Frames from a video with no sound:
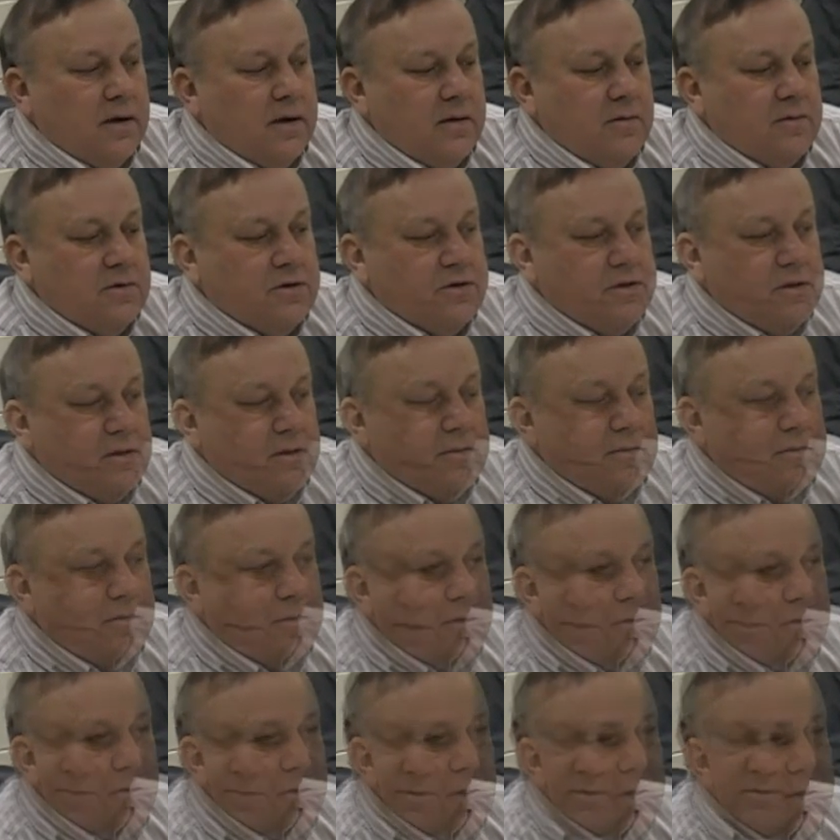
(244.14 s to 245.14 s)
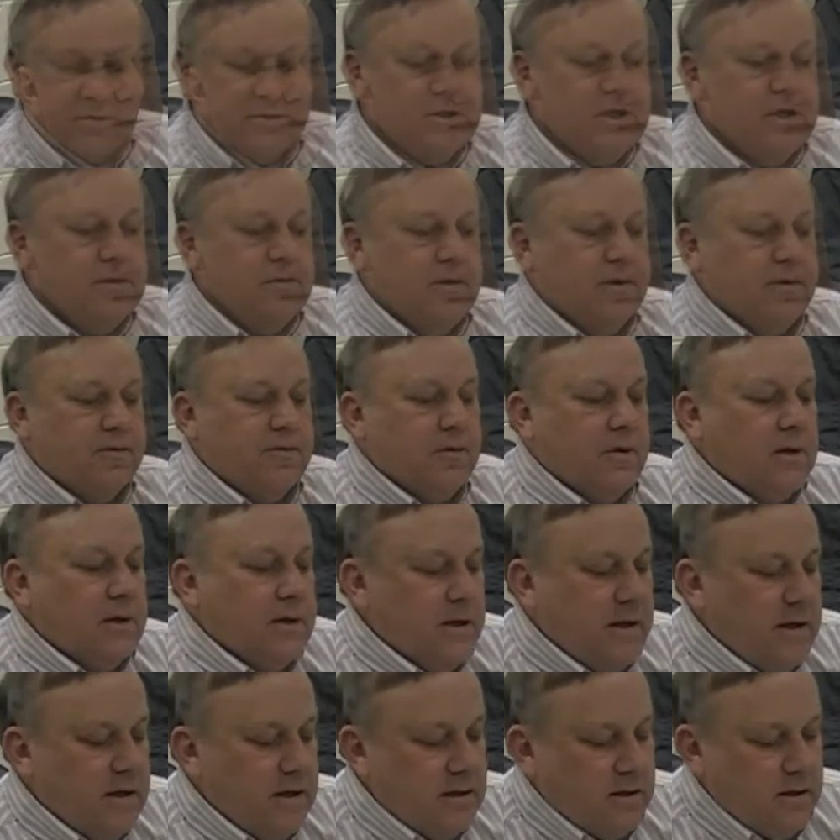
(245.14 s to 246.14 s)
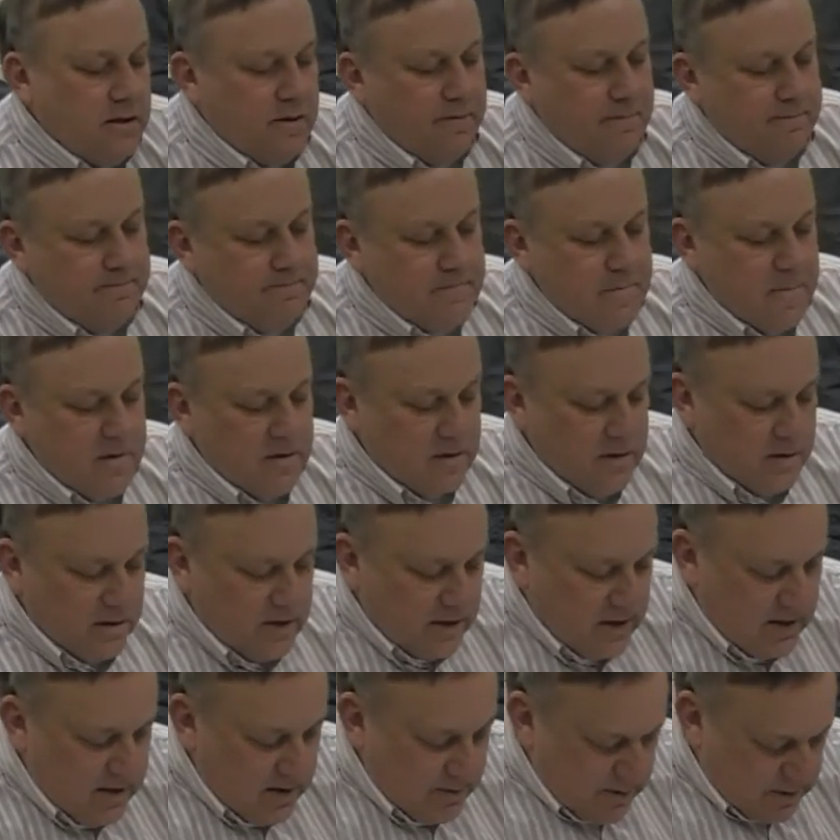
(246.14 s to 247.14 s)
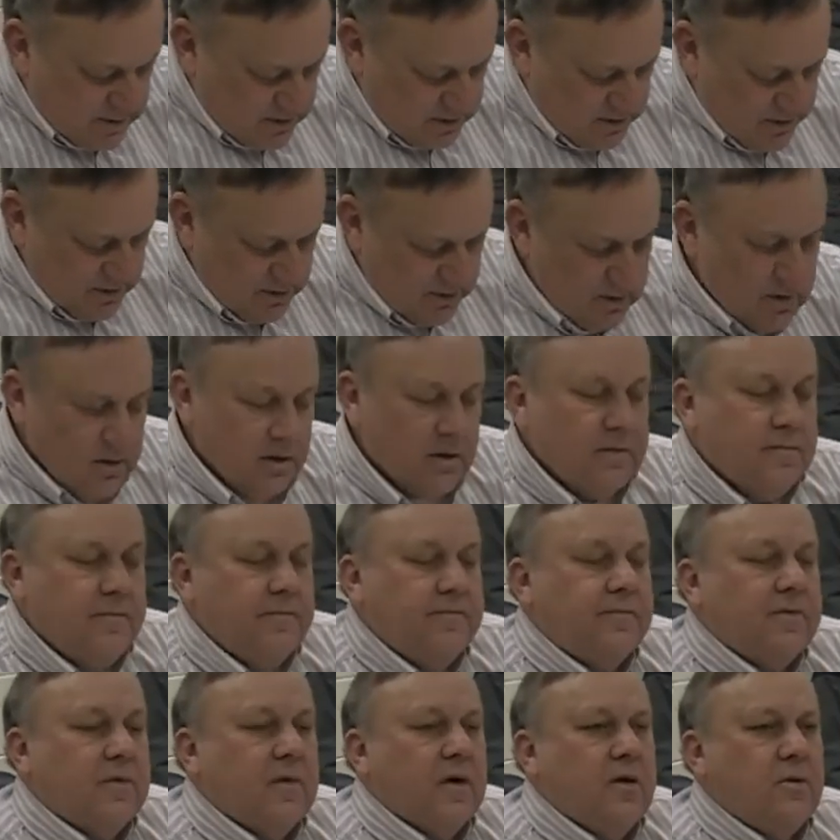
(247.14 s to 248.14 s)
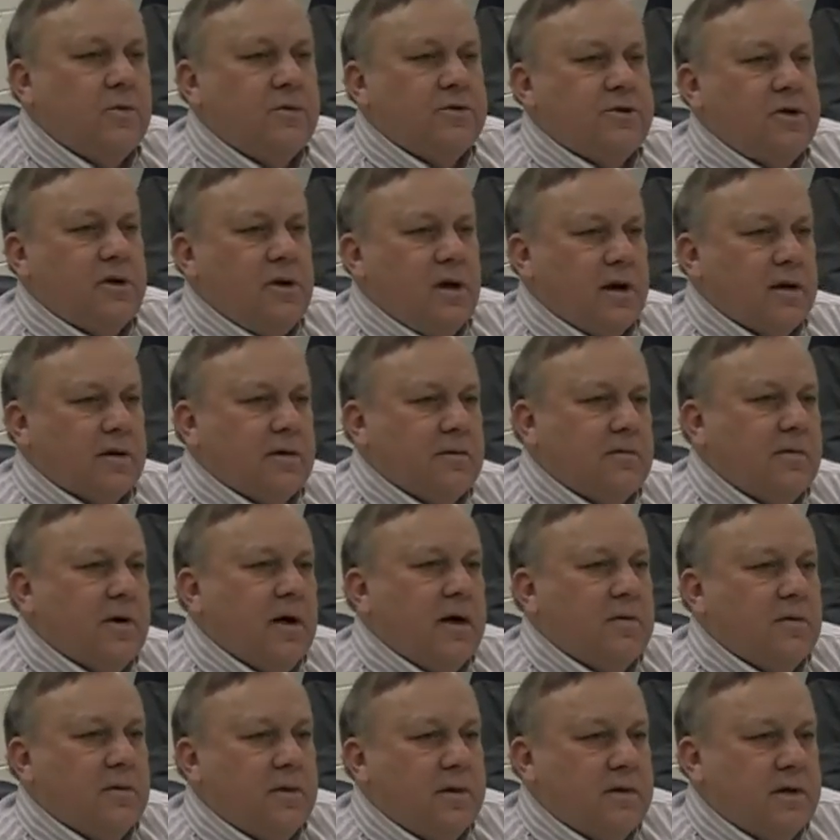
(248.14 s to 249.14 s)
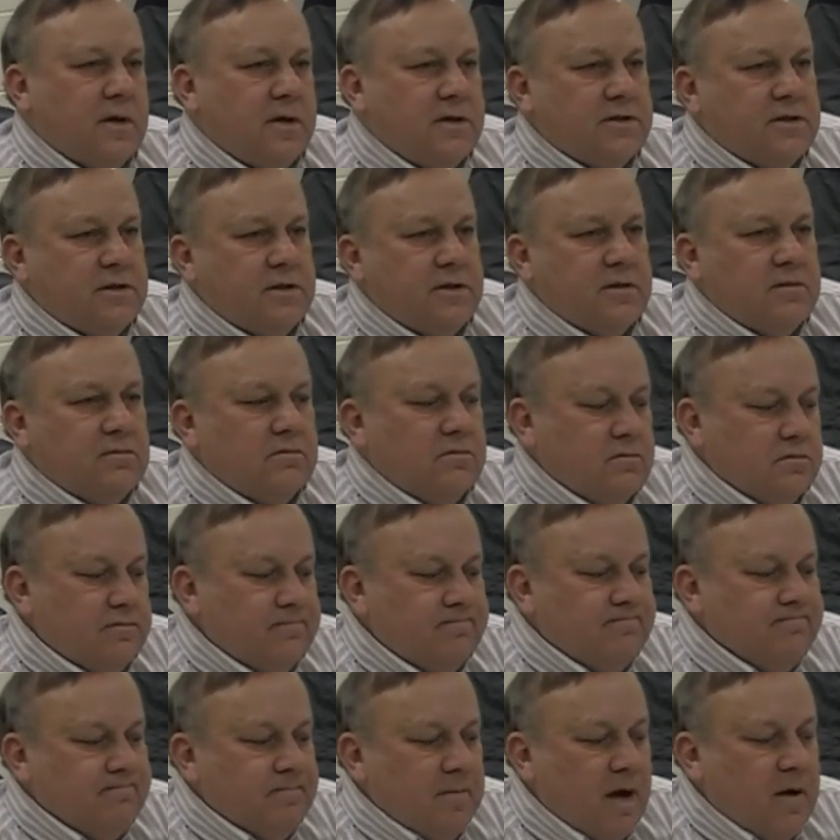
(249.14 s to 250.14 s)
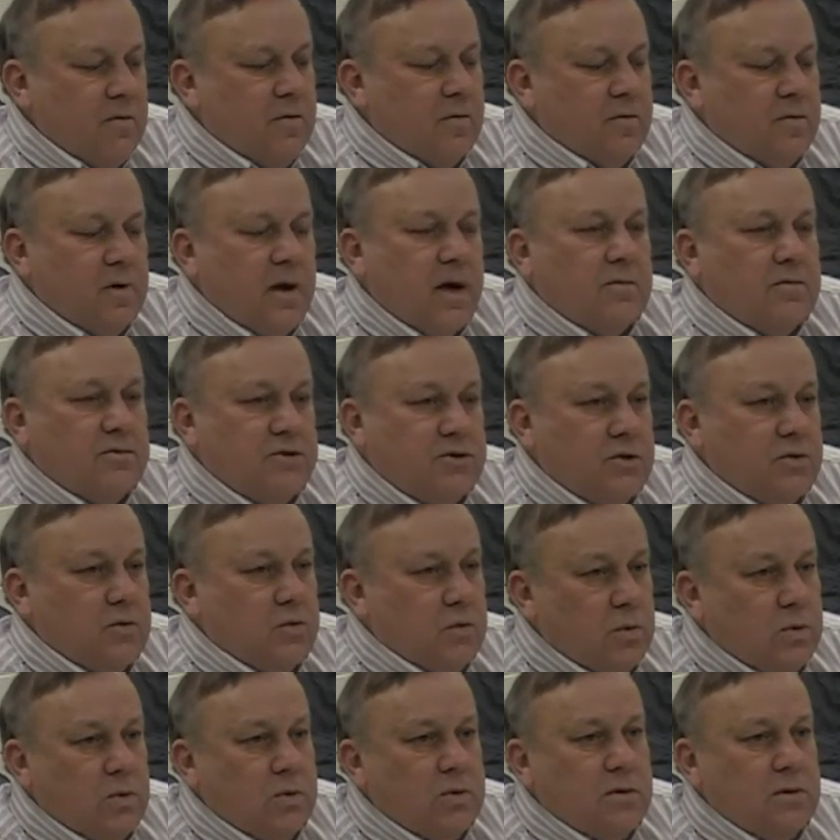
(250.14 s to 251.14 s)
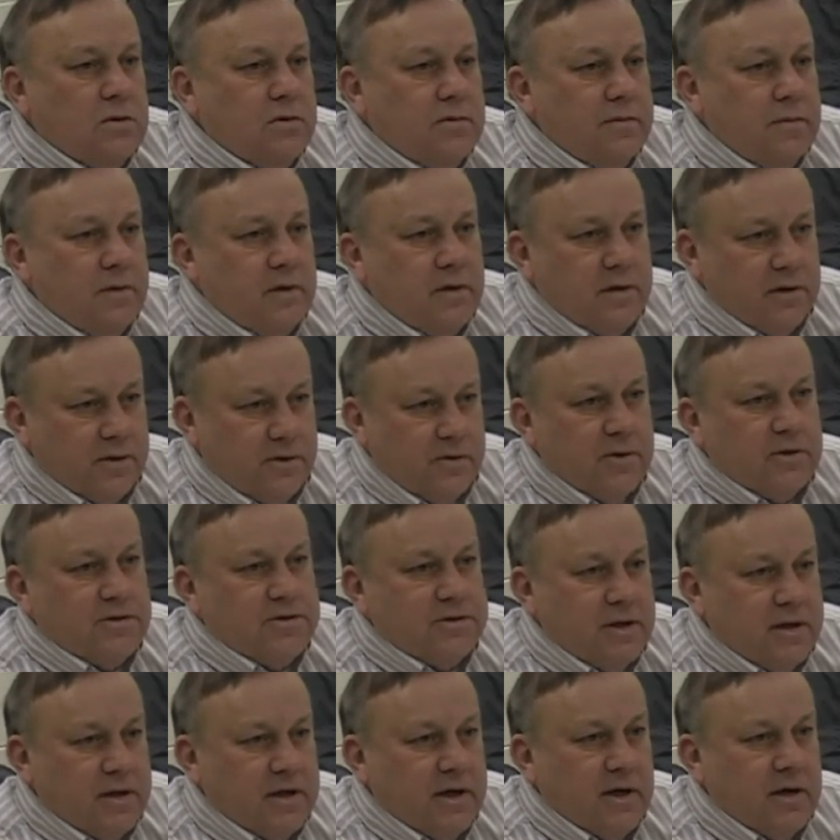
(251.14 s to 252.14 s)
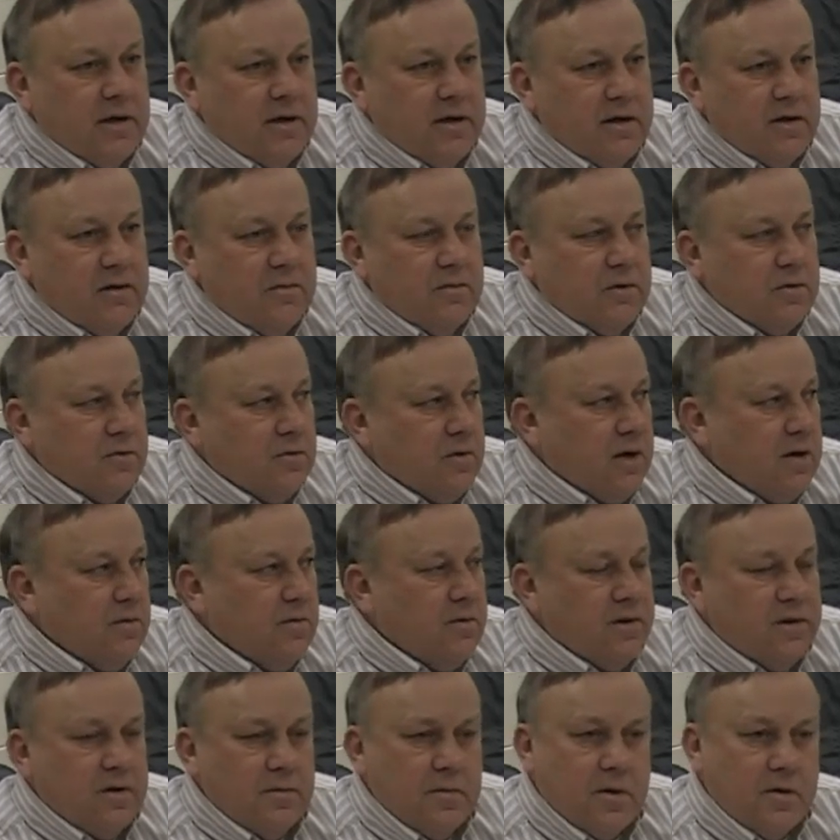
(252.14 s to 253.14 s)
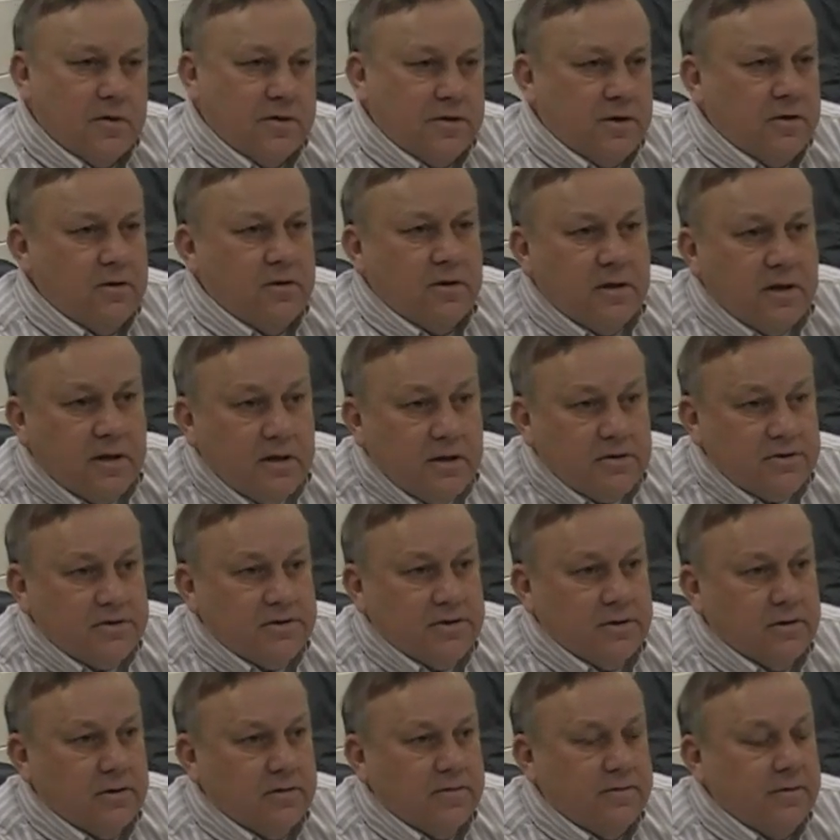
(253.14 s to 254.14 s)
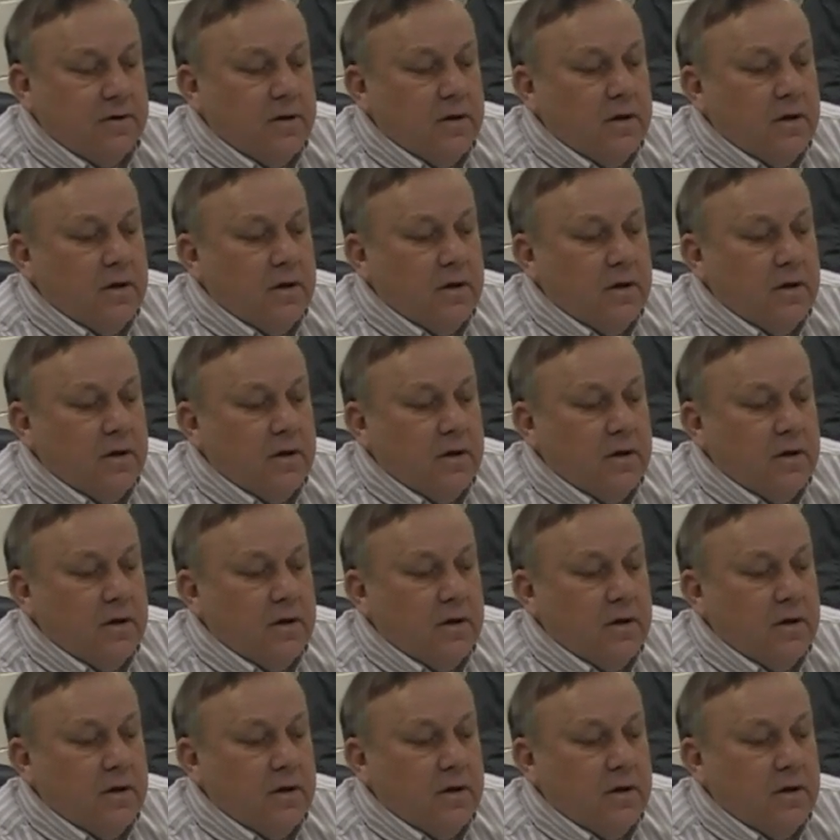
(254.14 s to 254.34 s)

22nd of April in 73, they came and said, who would you like to ride with? I said, I want to ride with Joe Ward in Christian County. I'm going to ride with him on a 2 to 10 shift.